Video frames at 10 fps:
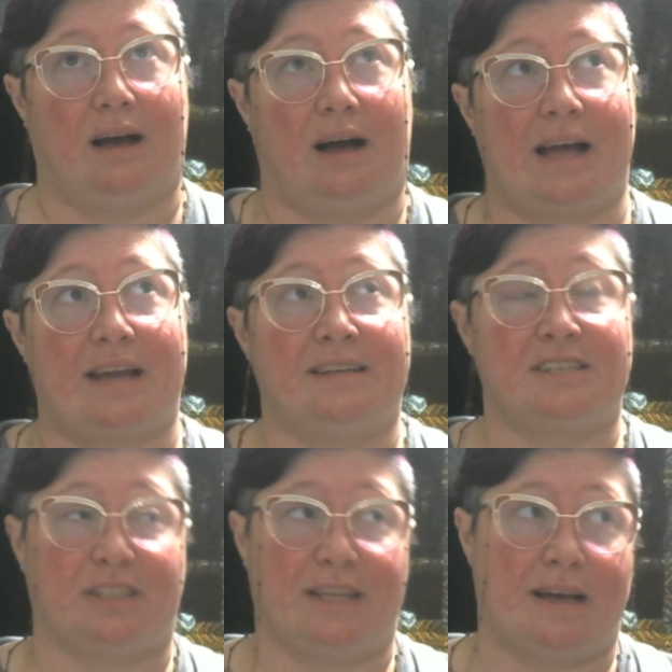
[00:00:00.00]
I had
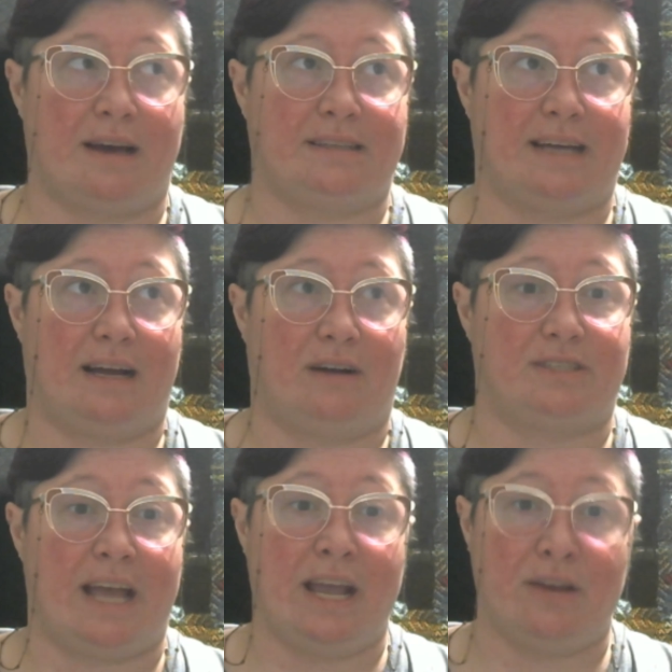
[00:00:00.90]
initially cut it down
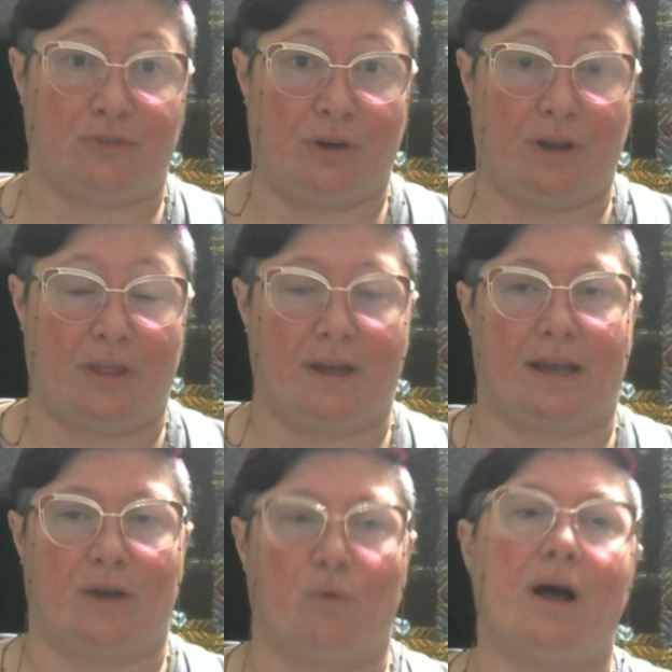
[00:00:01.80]
to 8-foot,
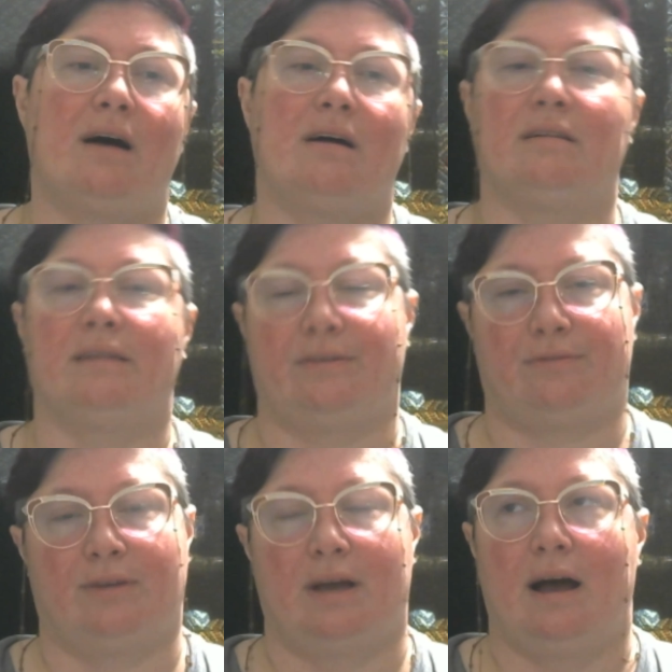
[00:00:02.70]
thinking, well, if
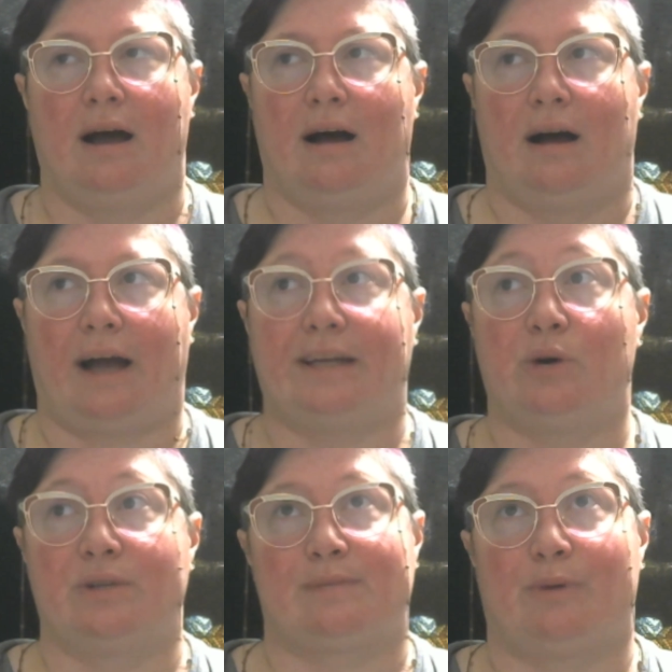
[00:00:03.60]
I
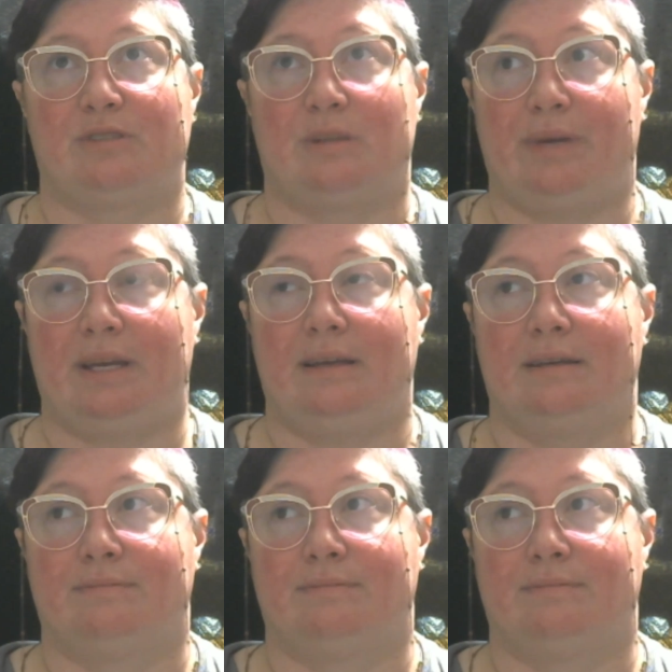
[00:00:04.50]
know it's supposed to be